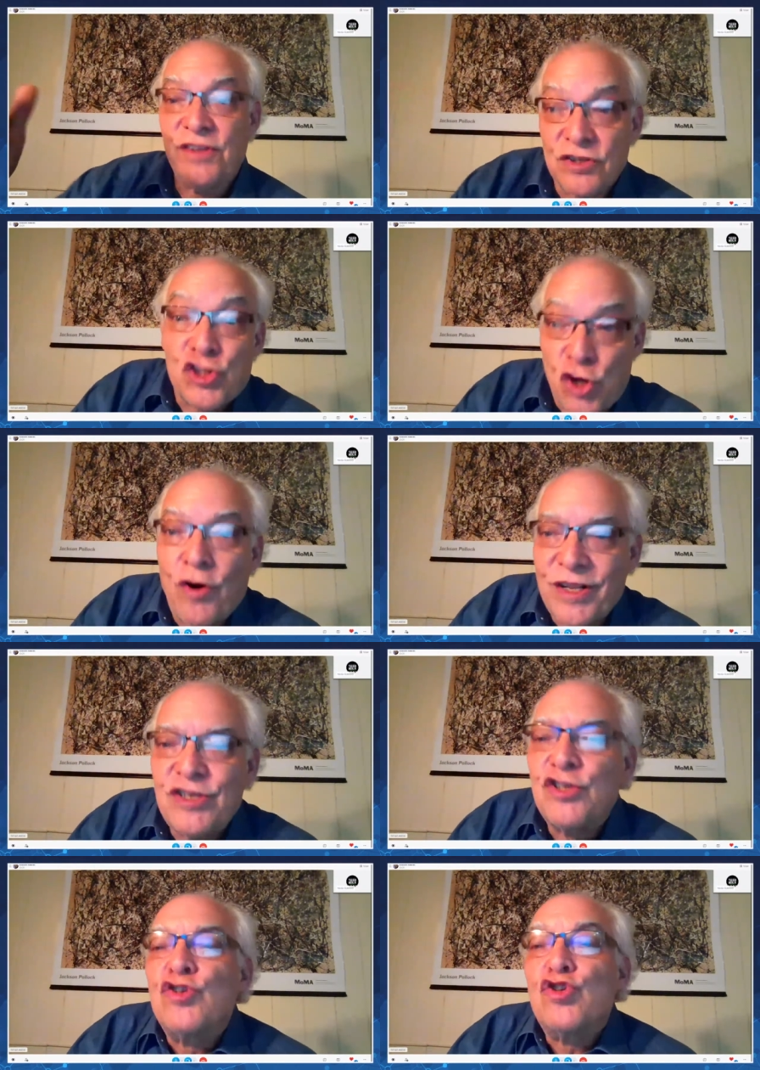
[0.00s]
They're starting
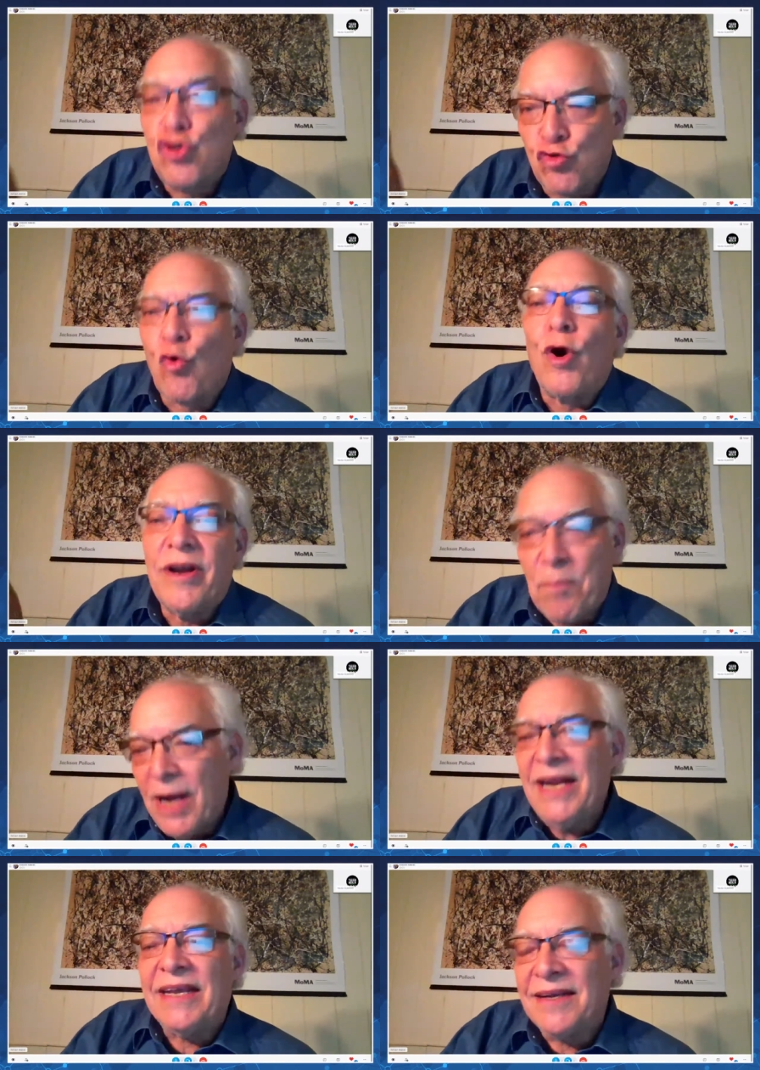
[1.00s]
to destroy
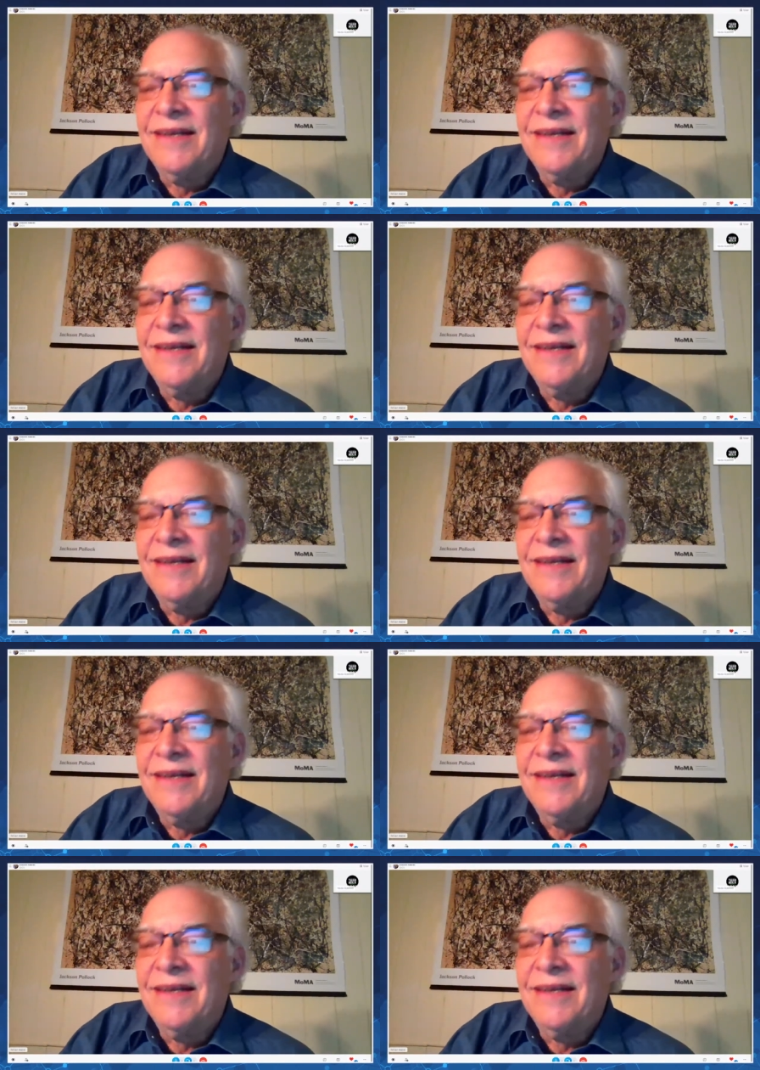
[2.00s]
money.